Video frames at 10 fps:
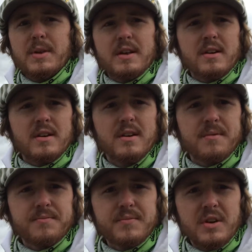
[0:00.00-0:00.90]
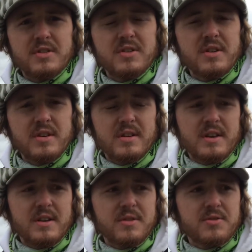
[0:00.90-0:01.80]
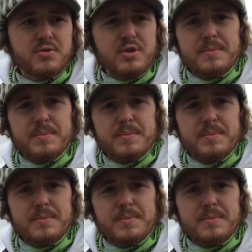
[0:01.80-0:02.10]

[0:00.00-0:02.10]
like a green